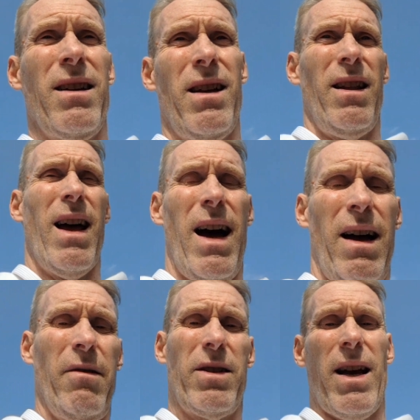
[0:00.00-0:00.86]
in that
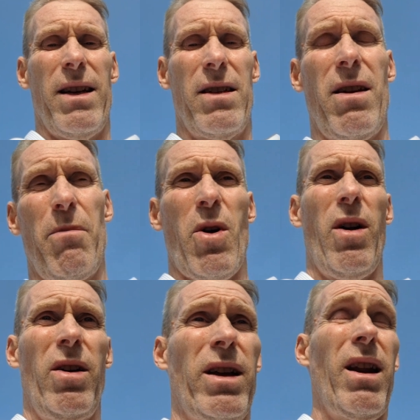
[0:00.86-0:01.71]
sense. I'm
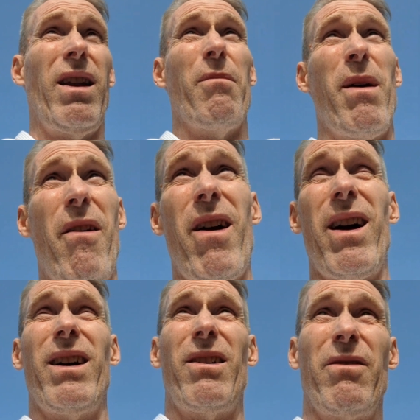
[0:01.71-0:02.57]
not looking in the
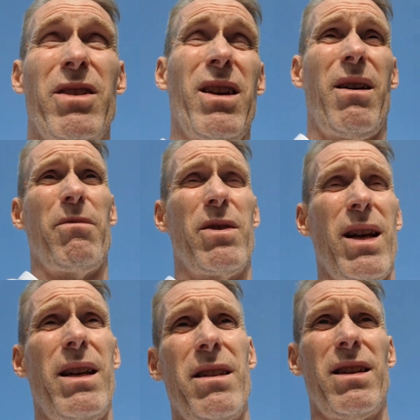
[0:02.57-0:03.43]
mirror, obviously I'm
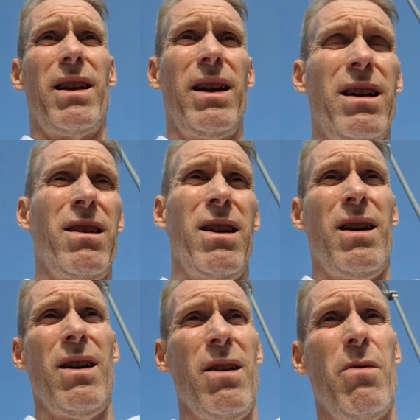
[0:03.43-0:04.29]
sensing
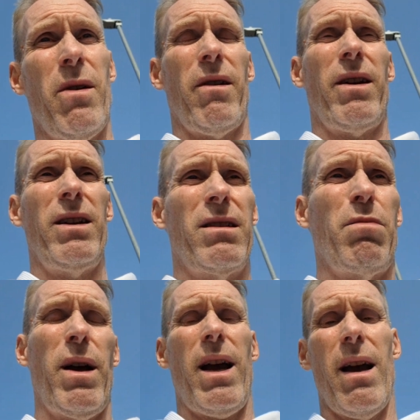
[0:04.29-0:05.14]
where I need to
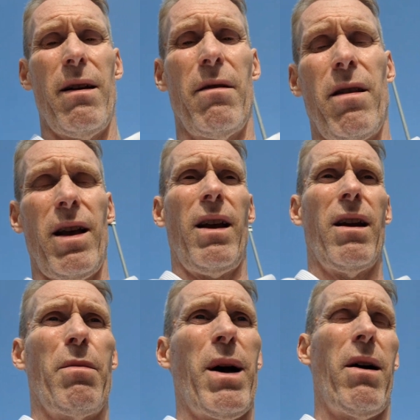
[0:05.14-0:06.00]
be and
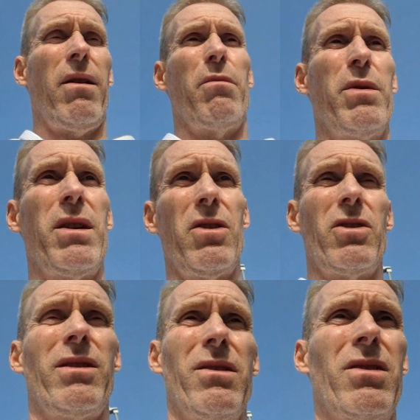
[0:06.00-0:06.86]
thinking about the
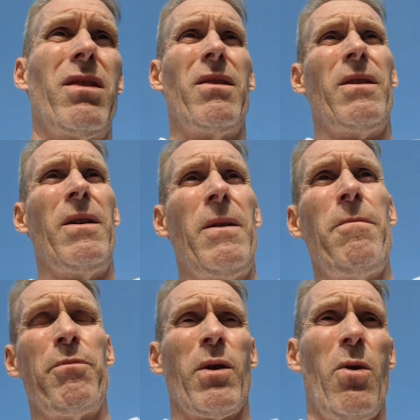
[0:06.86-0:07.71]
positions,
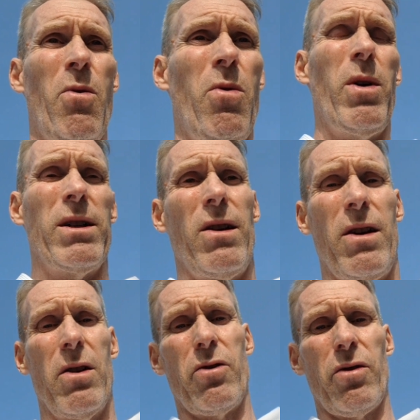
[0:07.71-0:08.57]
always
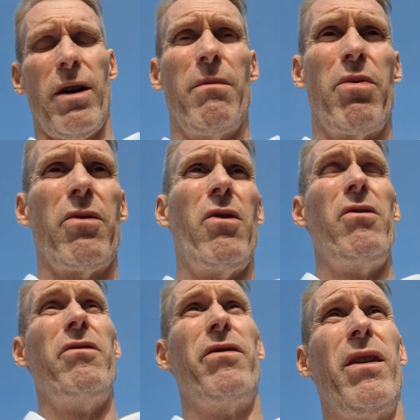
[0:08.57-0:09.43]
looking to try and
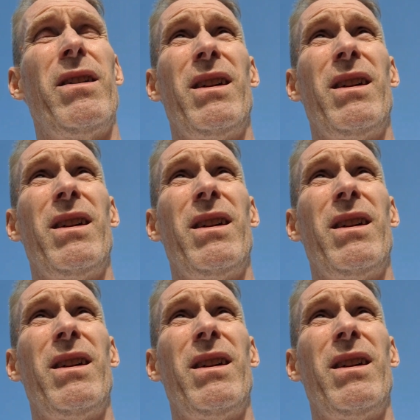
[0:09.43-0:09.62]
improve